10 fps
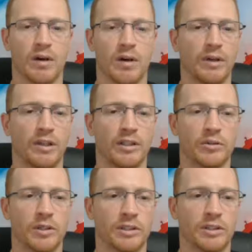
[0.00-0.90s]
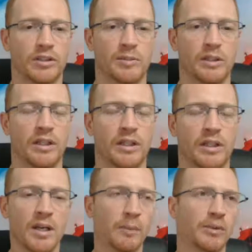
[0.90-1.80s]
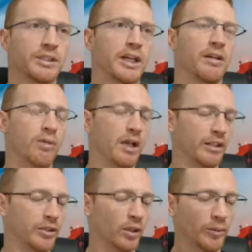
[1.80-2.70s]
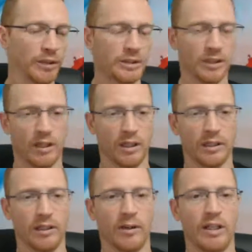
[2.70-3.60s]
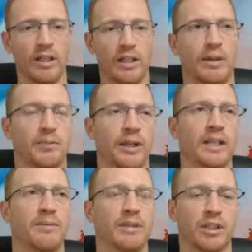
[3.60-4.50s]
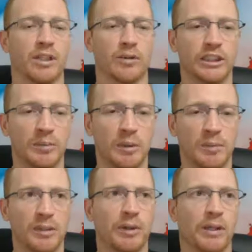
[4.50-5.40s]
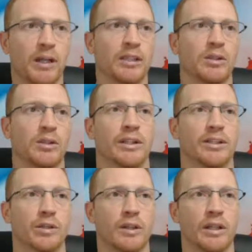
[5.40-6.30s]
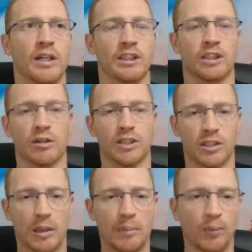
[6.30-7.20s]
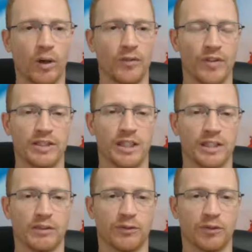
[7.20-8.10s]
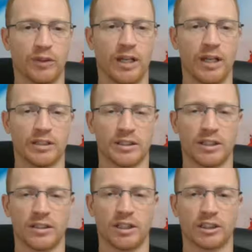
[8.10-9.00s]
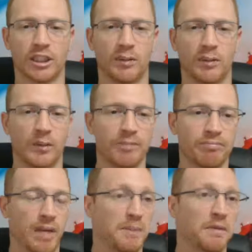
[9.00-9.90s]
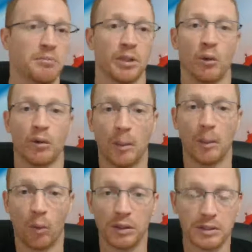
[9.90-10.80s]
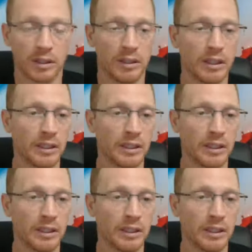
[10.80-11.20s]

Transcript: I'm not interested. To me, people say, well, in tournaments, anybody's a play. Anybody's a great GPP play. I totally disagree. Sure, at some point this season, Fernandez is going to get touched up a little bit, maybe even blown up once.